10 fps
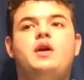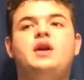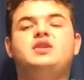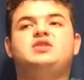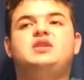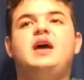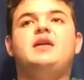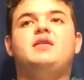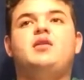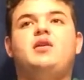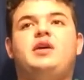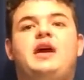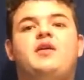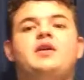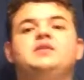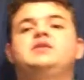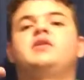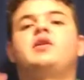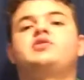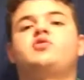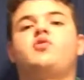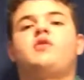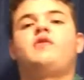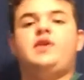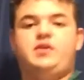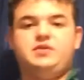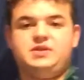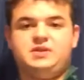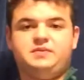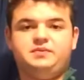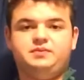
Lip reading: each state count as the electoral votes.